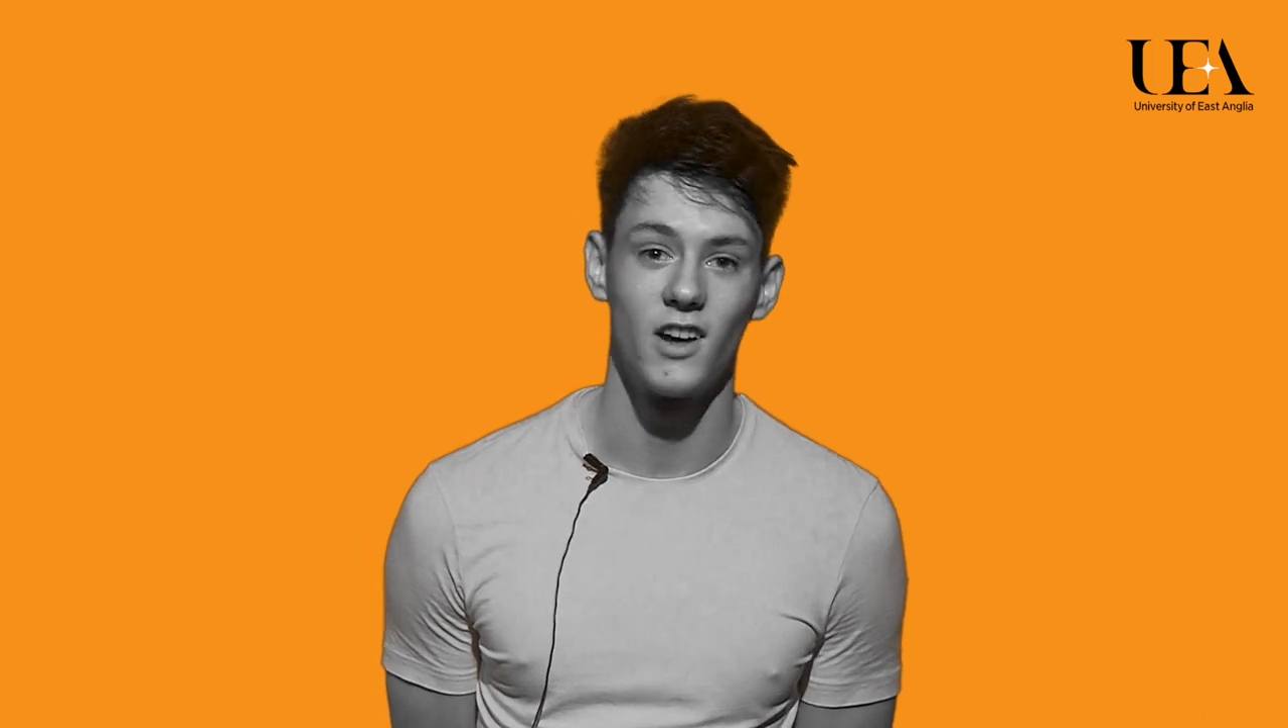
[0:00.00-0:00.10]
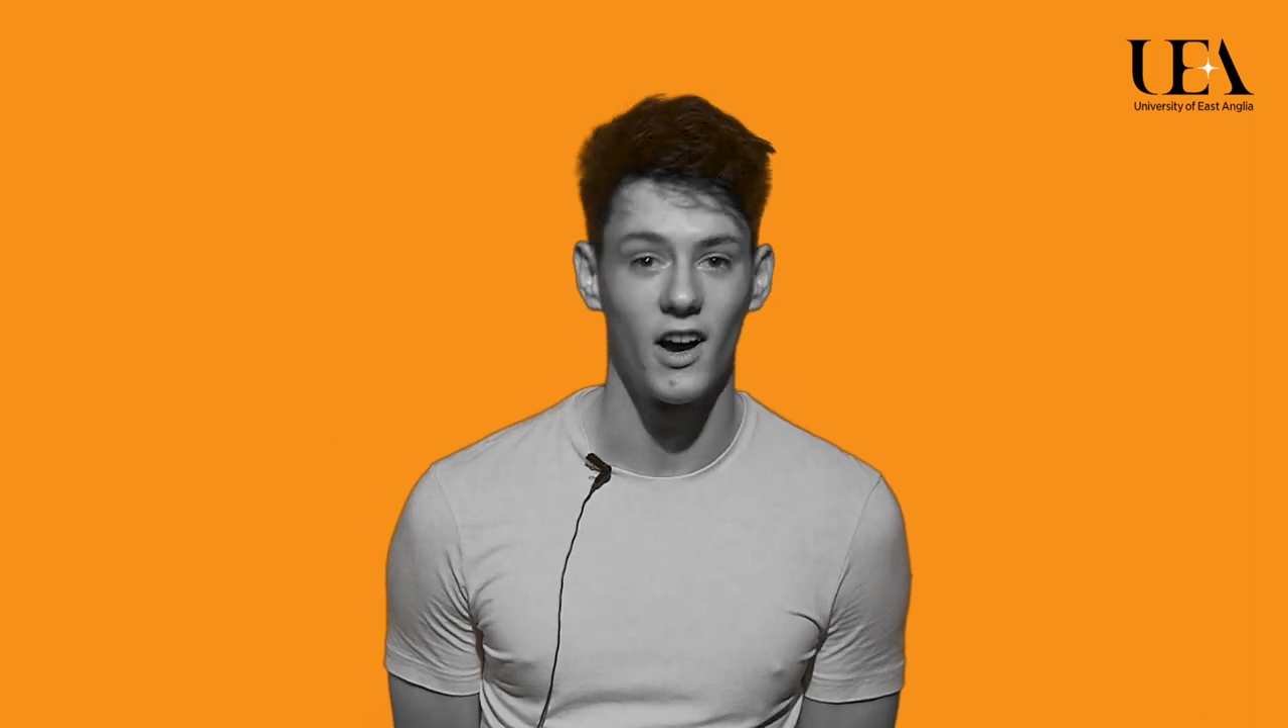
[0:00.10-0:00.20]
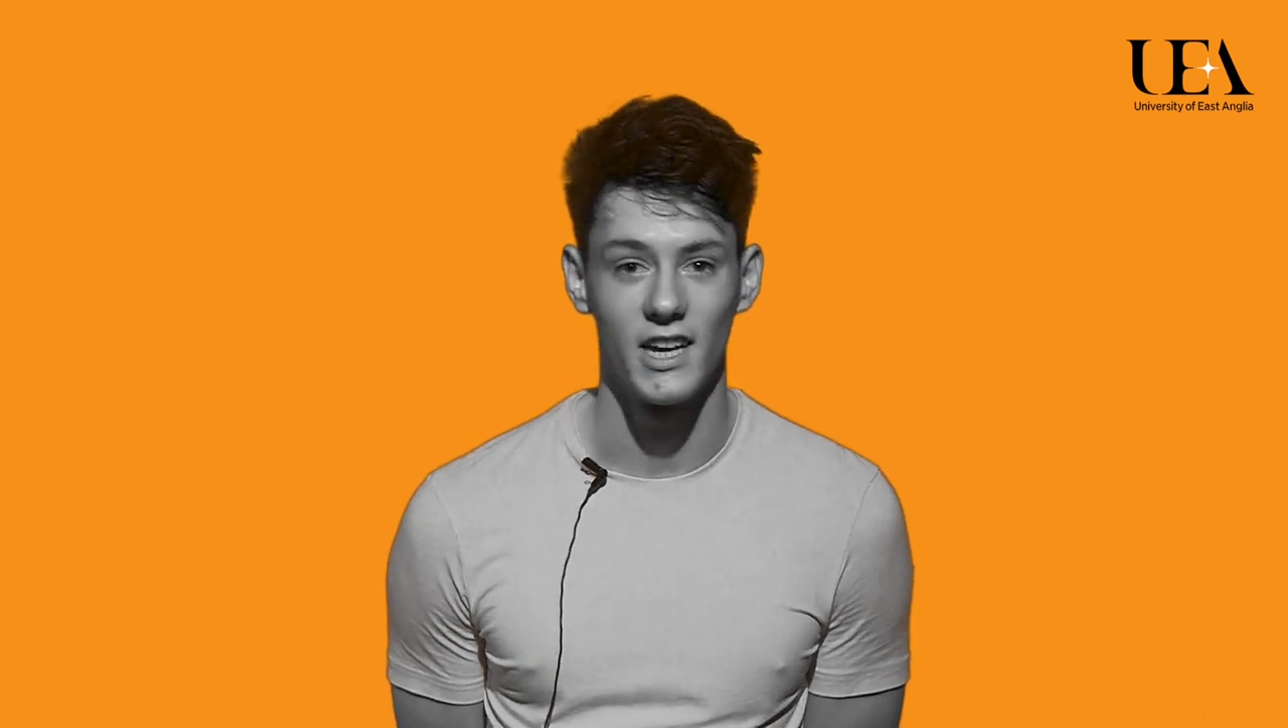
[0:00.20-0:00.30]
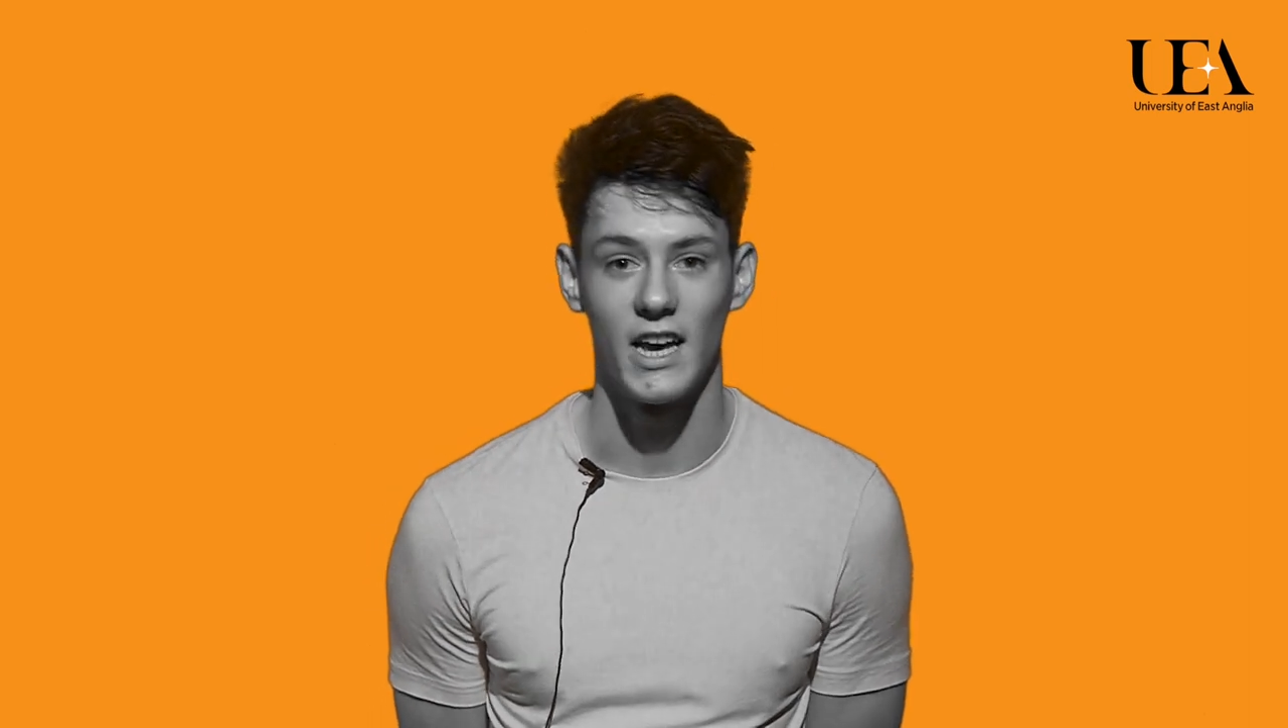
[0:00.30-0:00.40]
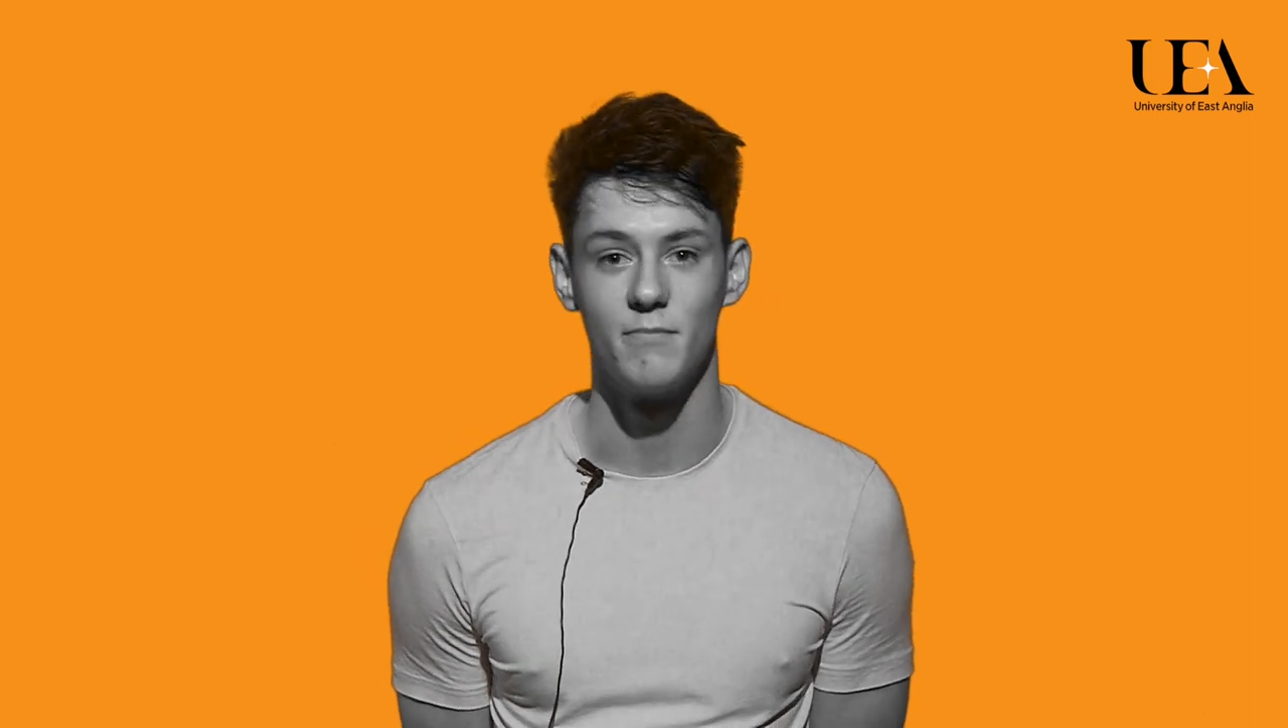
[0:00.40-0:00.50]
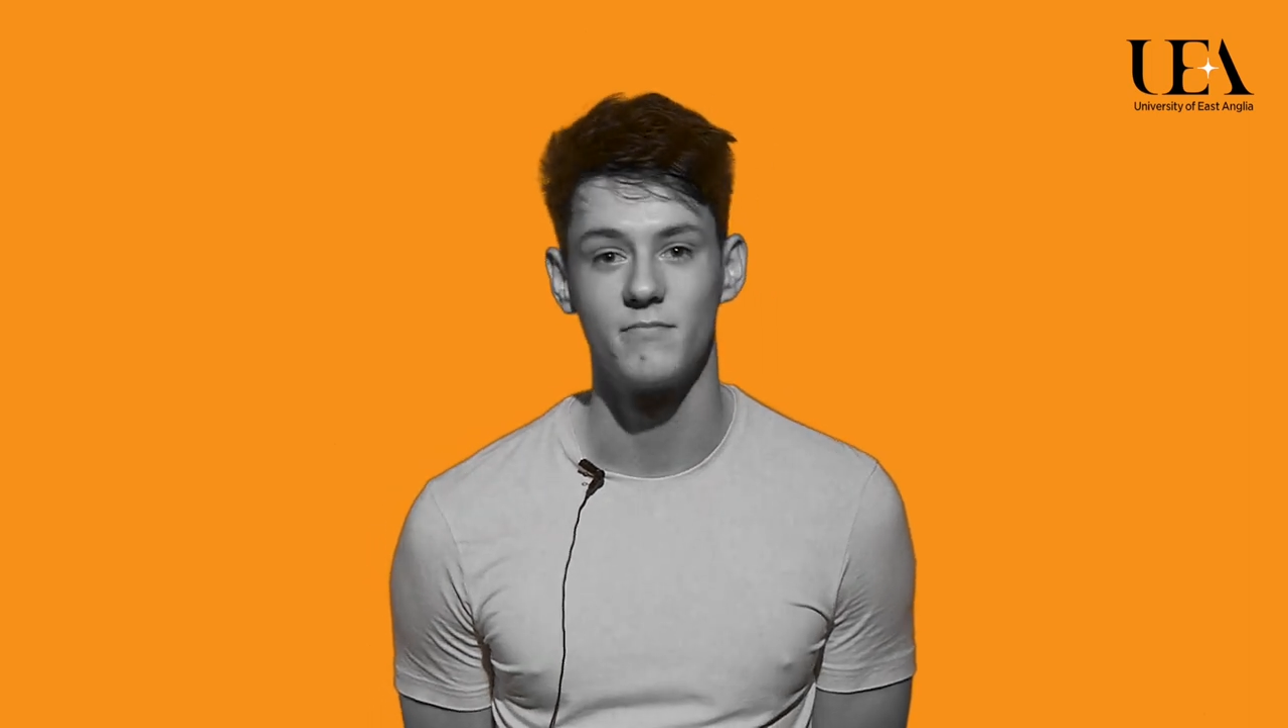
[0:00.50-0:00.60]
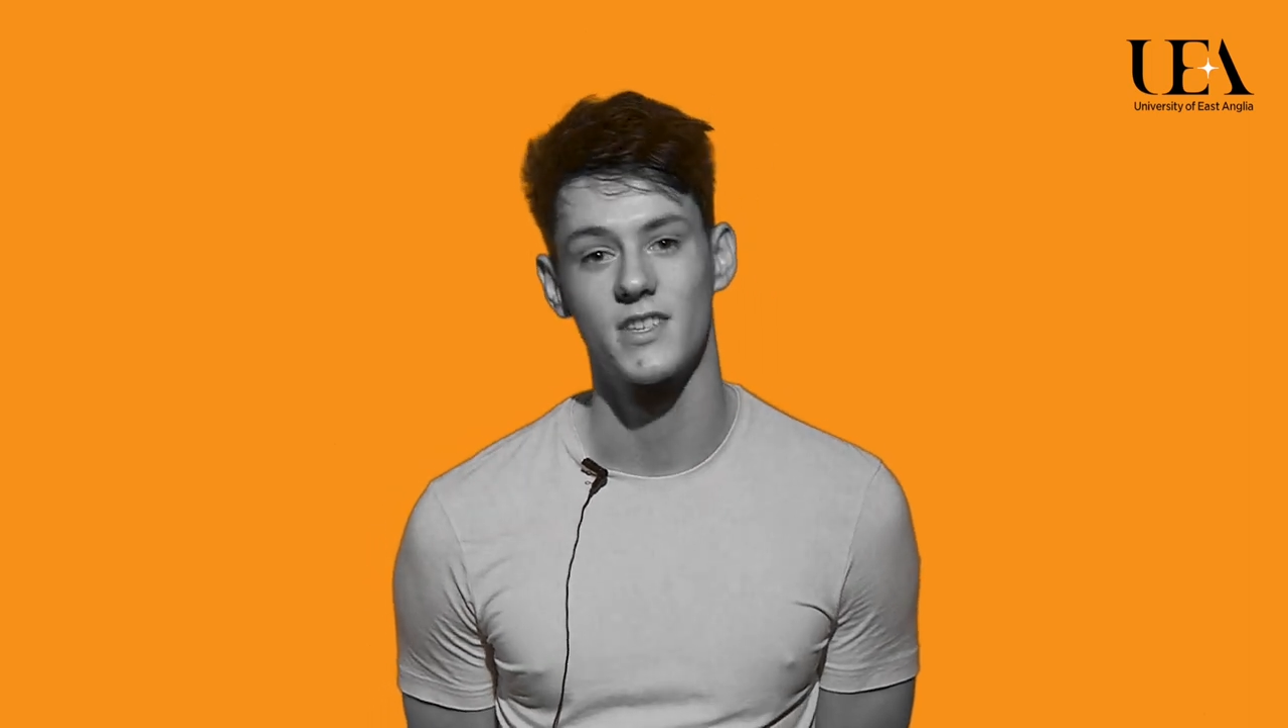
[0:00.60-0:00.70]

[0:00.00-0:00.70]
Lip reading: 9 a.m,